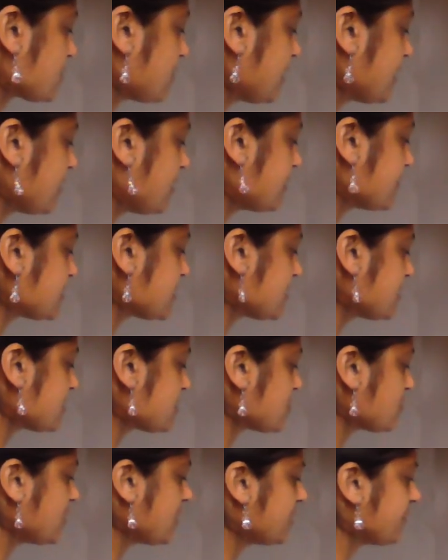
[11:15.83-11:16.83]
quite often
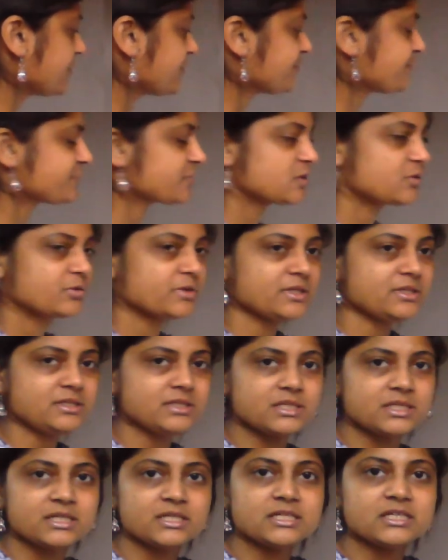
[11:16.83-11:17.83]
as well, okay?
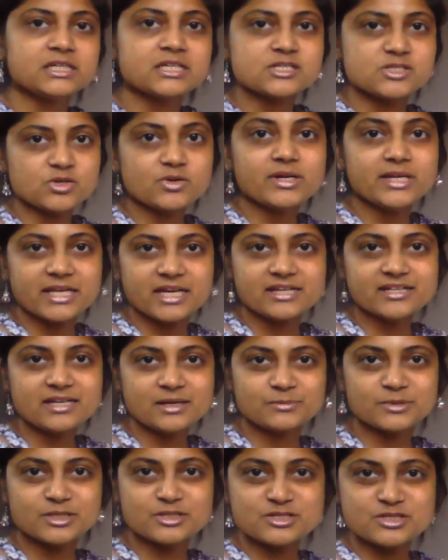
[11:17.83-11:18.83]
So again,
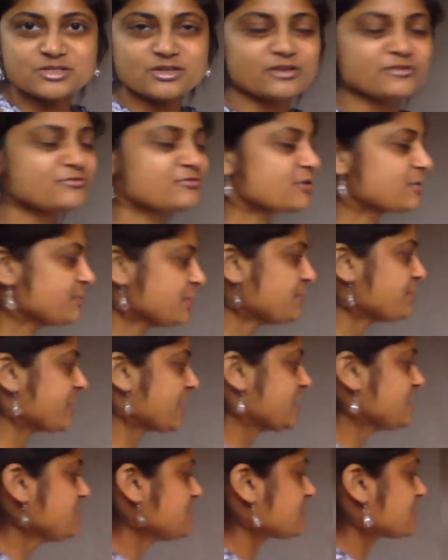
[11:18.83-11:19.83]
I'm going to start from the
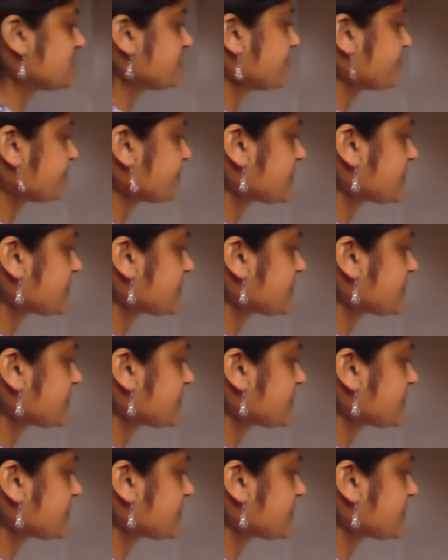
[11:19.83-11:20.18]
base.